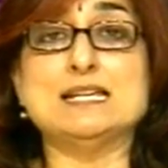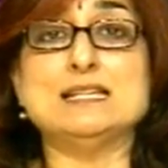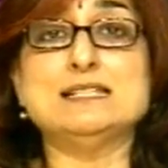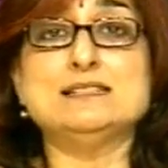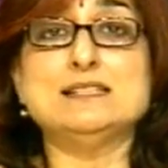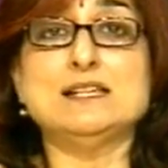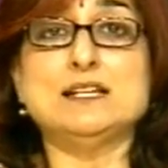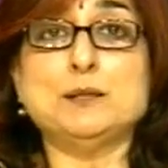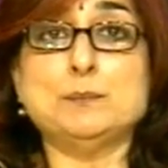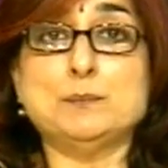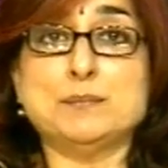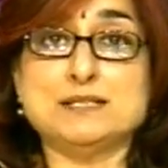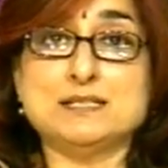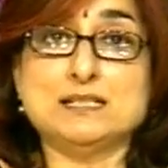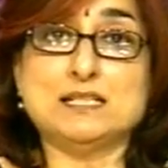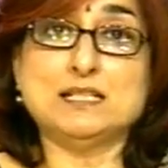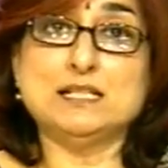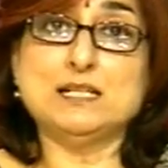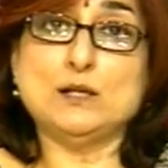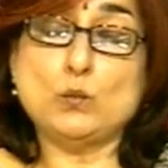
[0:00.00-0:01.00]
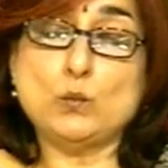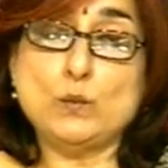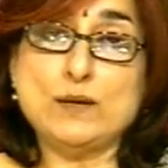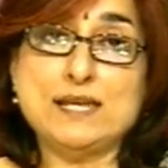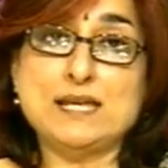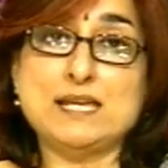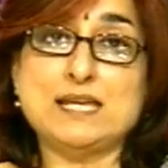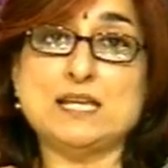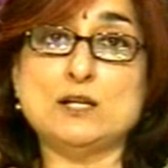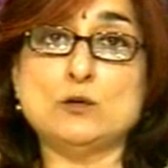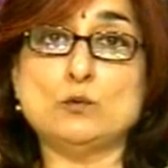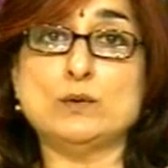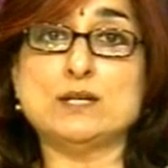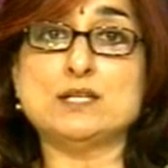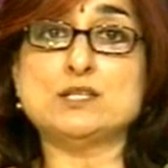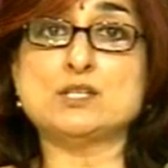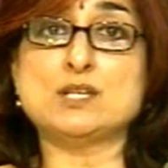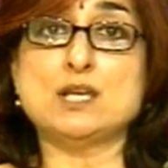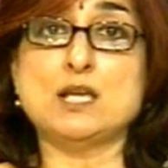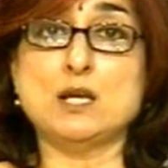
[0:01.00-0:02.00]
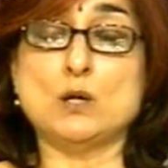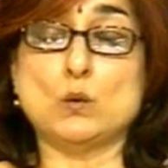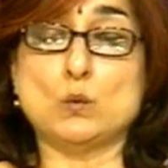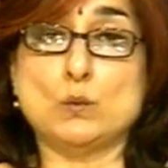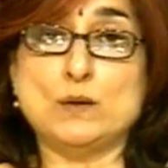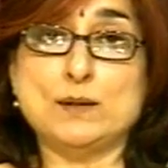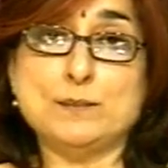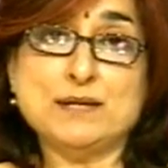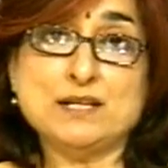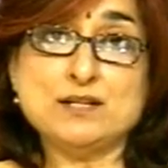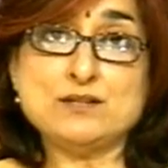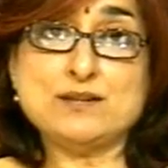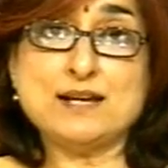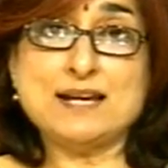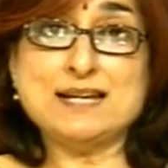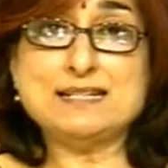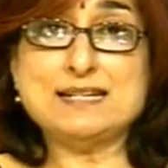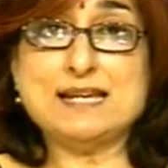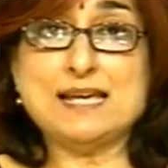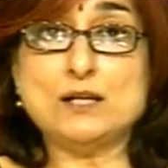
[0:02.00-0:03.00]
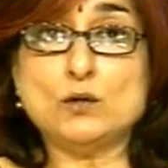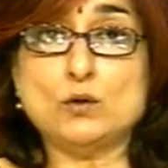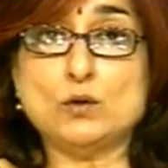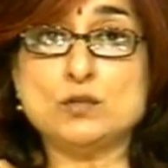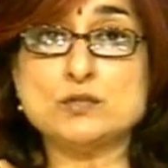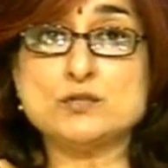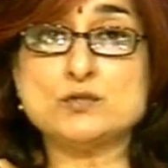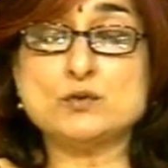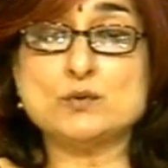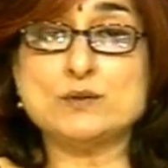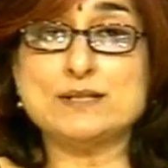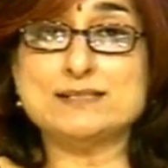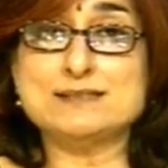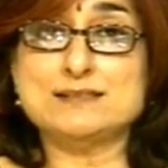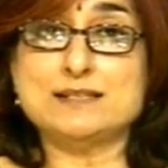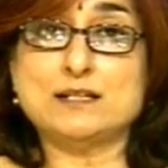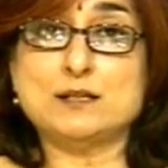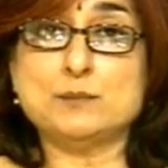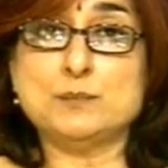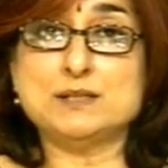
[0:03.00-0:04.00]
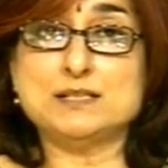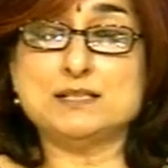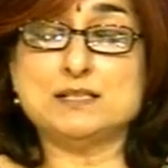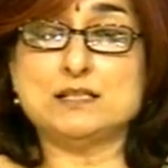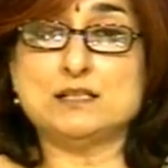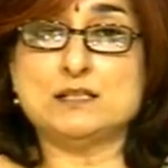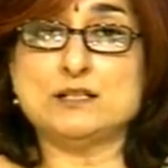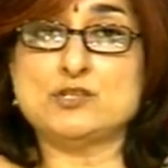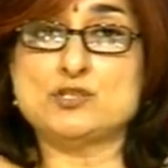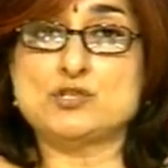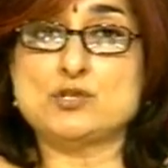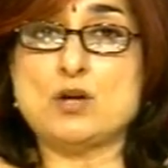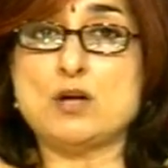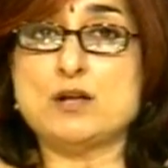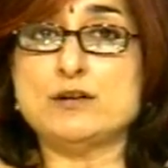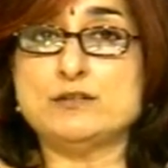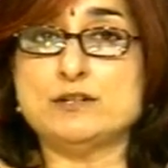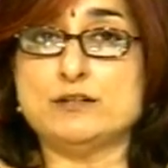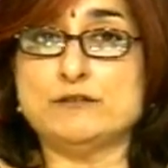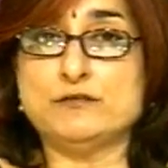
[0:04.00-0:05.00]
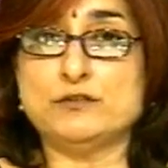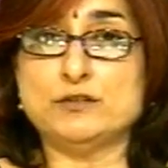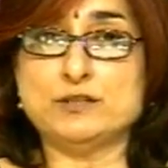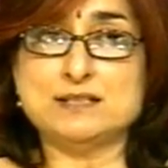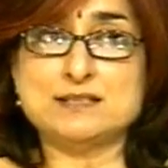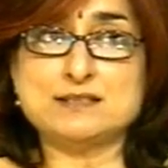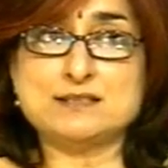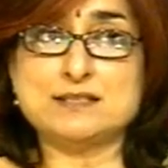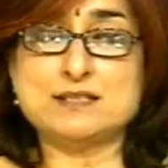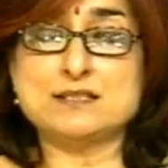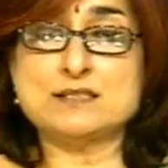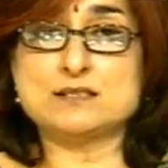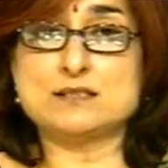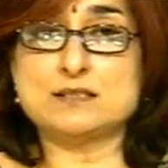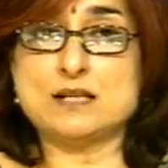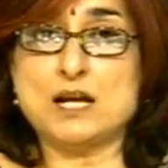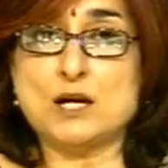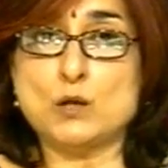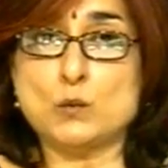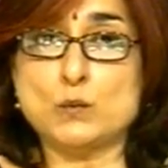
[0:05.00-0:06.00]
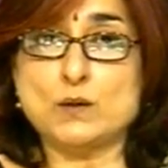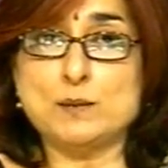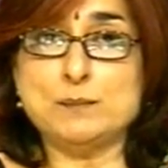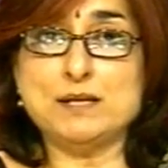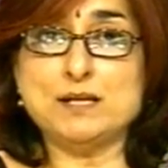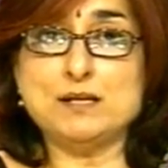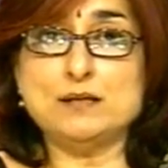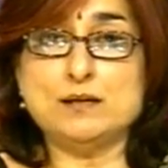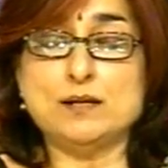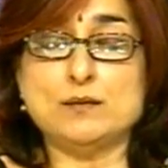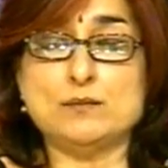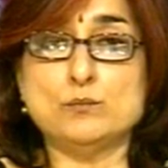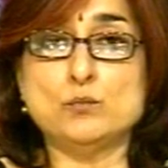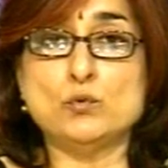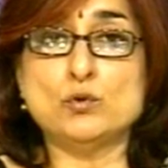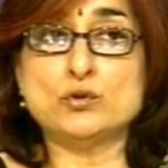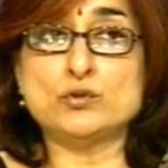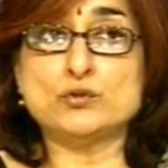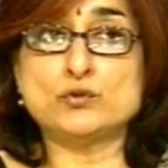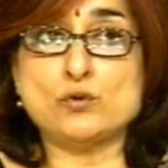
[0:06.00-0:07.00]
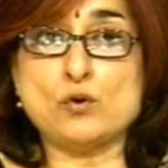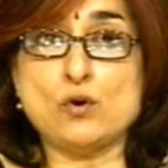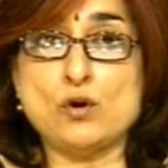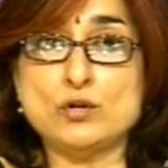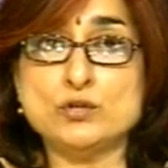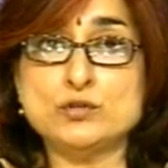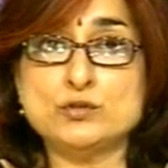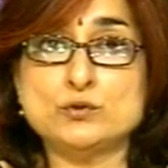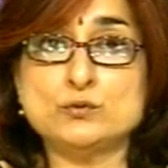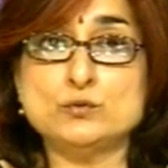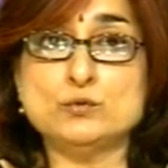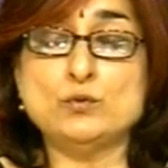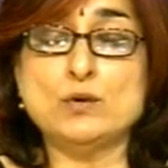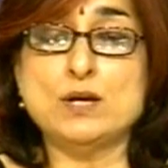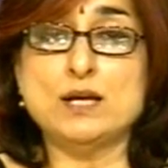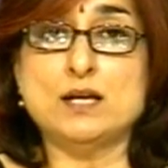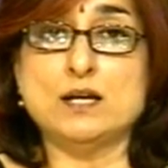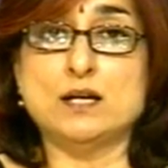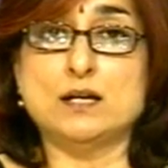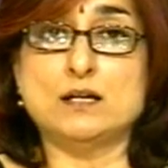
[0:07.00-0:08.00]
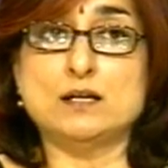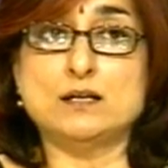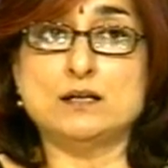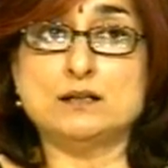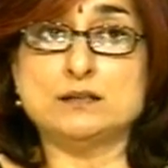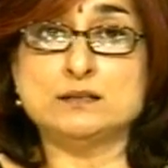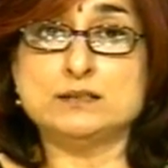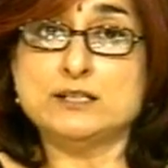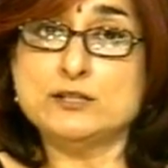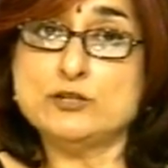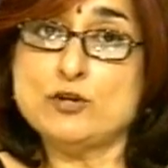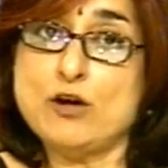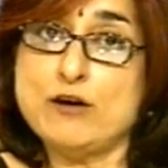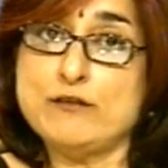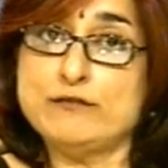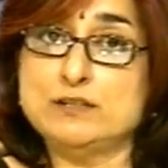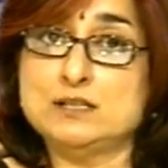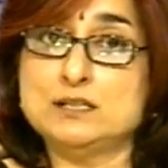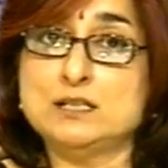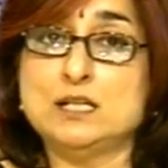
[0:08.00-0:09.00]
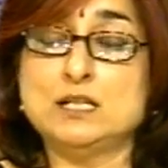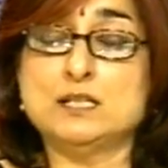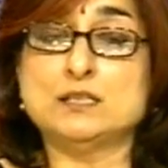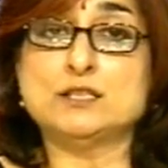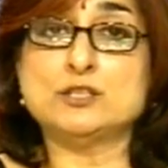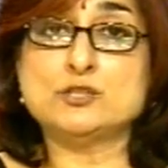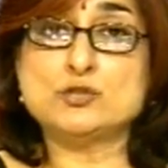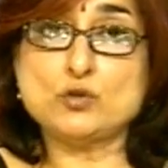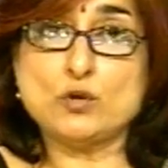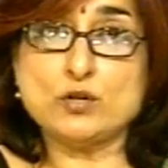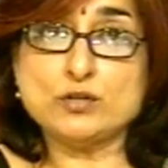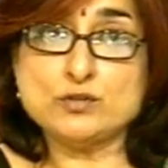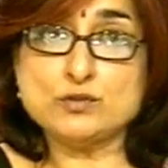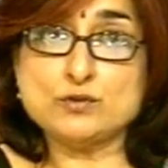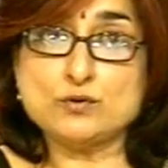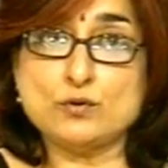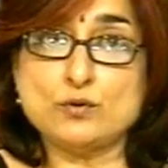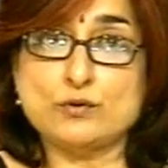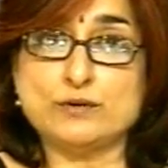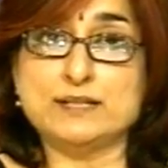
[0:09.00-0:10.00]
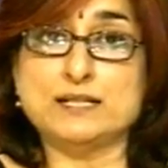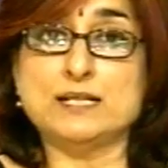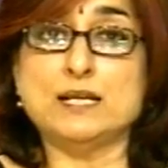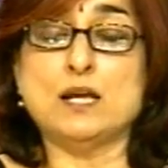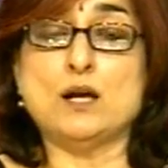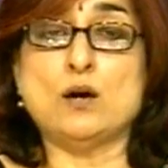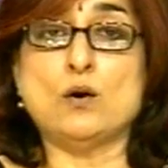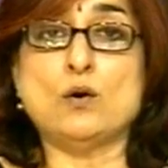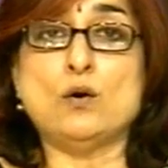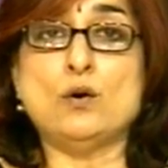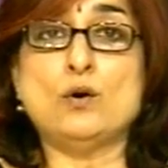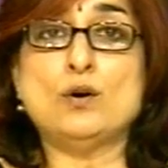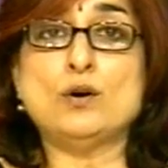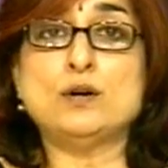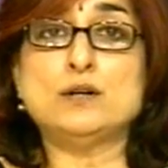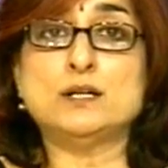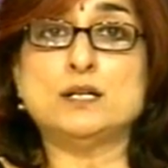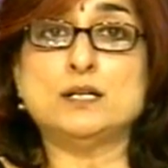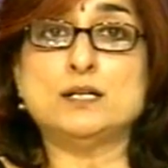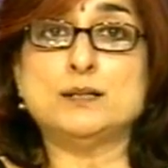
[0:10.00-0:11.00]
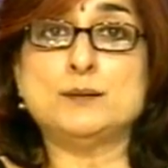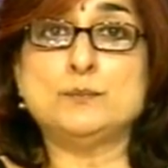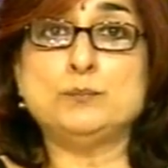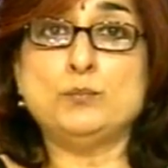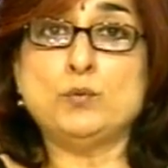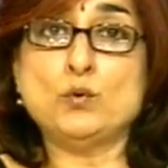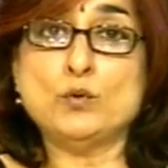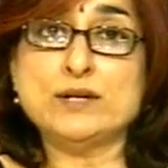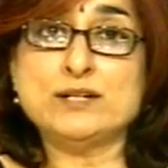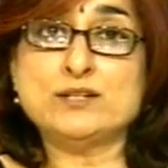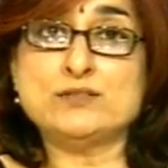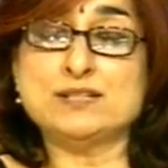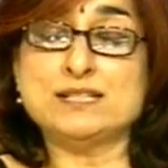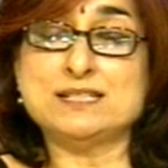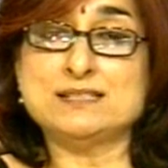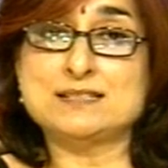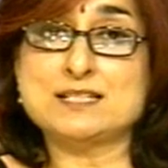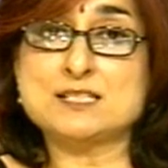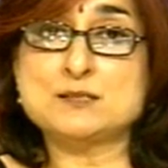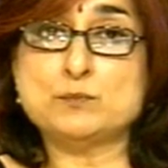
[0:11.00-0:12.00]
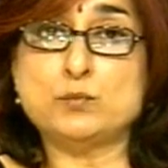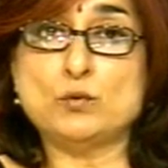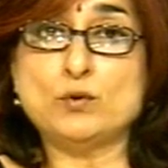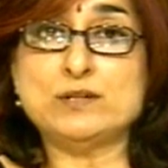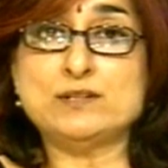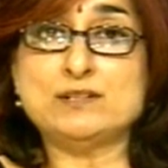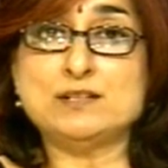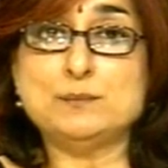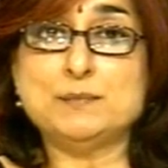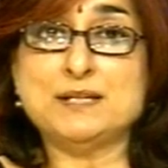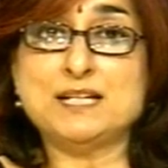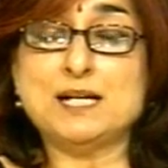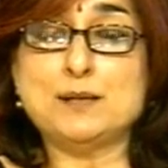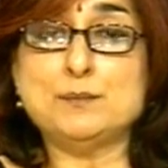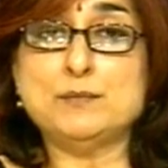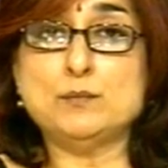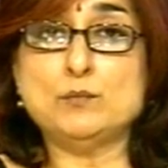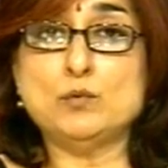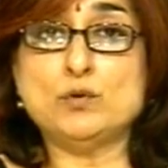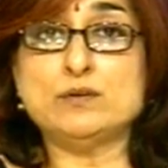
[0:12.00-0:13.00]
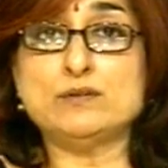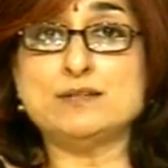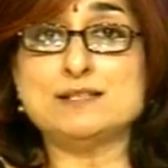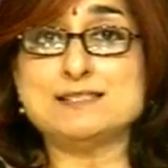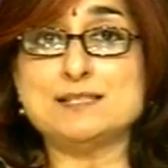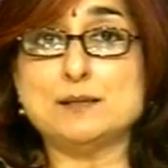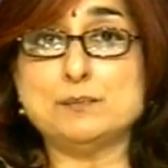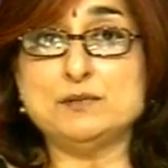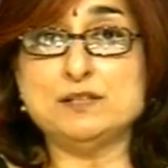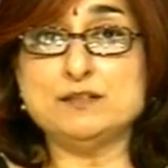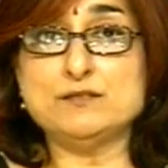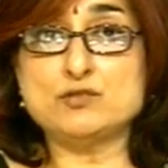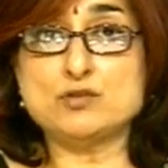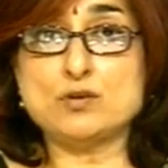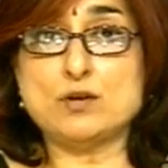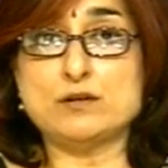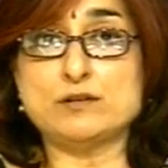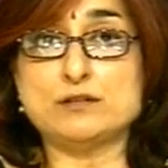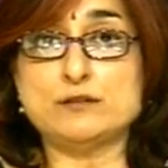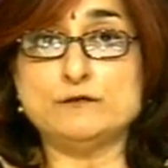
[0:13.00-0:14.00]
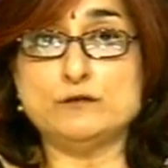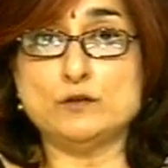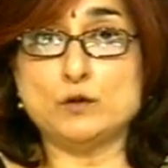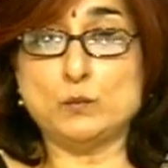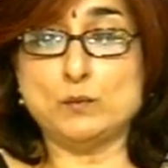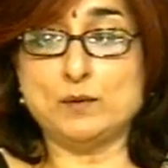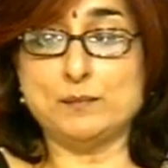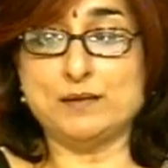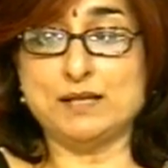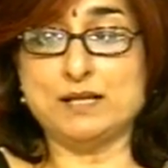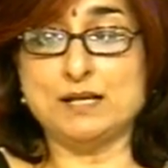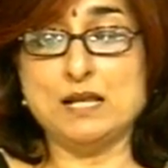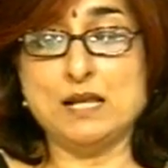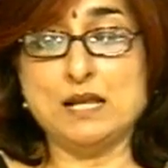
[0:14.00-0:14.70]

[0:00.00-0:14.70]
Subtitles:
Is there a particular way in which women write, and also is there a particular genre? For instance, are women more drawn to the novel, the short story, or poetry? Does poetry become a more receptive genre for women